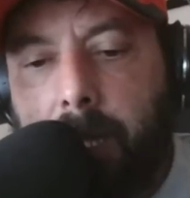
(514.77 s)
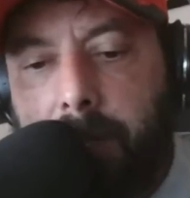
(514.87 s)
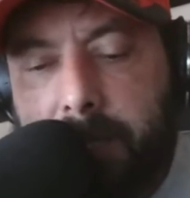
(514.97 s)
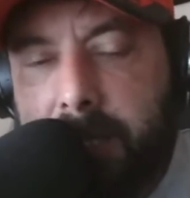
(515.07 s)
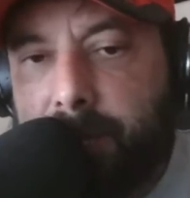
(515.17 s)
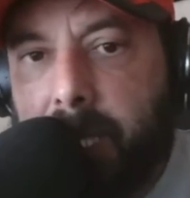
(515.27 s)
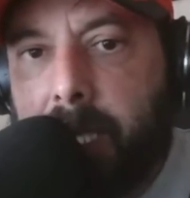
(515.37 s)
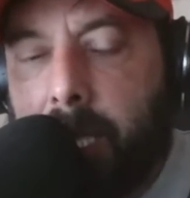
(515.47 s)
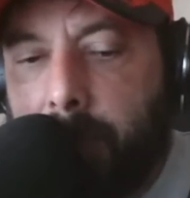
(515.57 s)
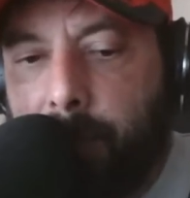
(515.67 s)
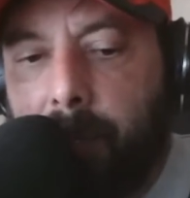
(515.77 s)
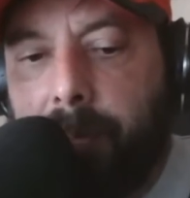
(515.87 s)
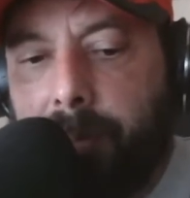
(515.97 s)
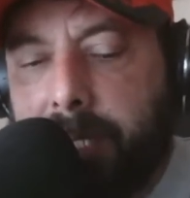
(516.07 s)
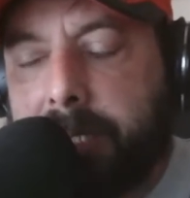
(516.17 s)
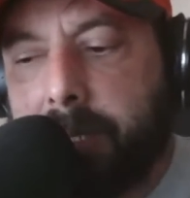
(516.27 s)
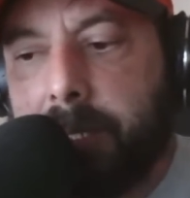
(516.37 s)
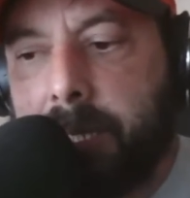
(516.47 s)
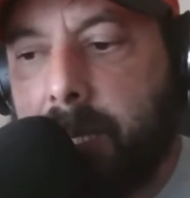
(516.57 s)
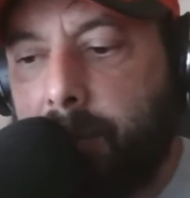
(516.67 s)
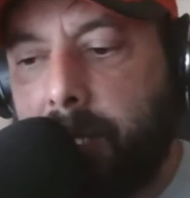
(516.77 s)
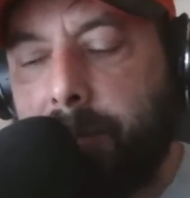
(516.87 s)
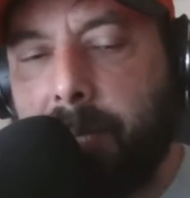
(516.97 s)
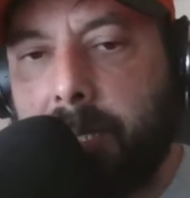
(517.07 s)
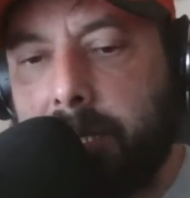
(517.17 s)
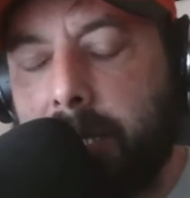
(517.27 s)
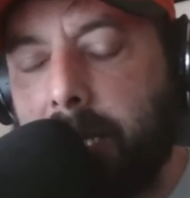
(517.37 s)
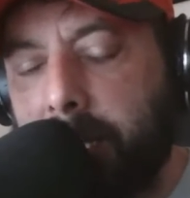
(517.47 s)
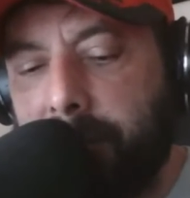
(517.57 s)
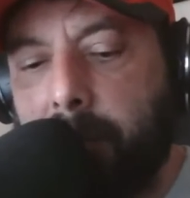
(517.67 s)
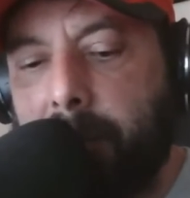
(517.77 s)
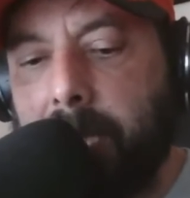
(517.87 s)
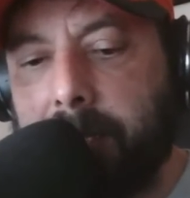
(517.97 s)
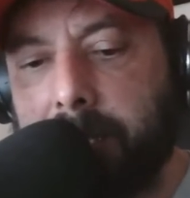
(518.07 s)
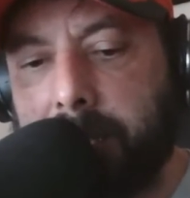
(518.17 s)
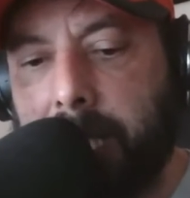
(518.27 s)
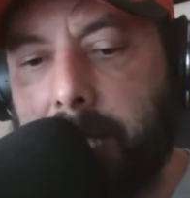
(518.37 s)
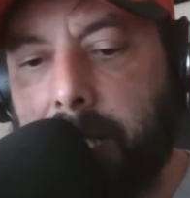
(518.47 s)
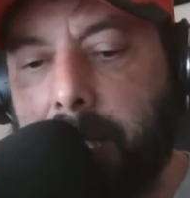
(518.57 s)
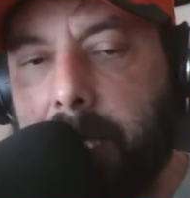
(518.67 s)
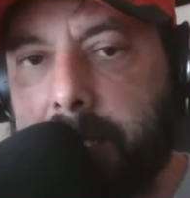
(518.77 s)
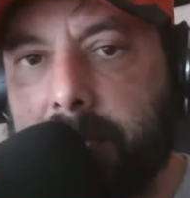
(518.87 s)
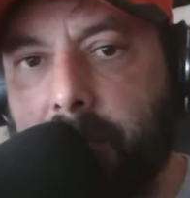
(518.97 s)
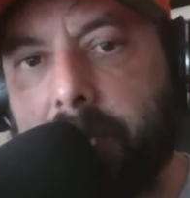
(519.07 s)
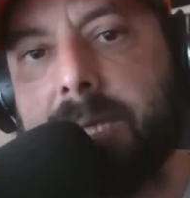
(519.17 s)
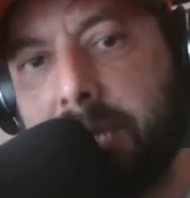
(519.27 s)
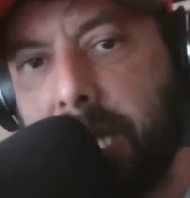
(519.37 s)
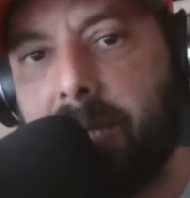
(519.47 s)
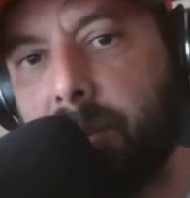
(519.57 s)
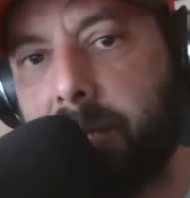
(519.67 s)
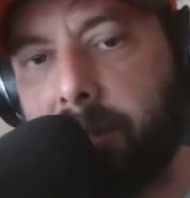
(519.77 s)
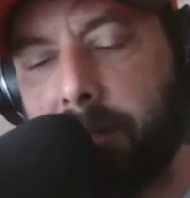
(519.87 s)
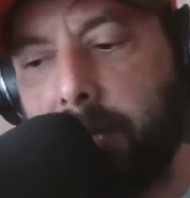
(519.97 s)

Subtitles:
This is my humble research, humble opinion. I give you back today. It's not a statement.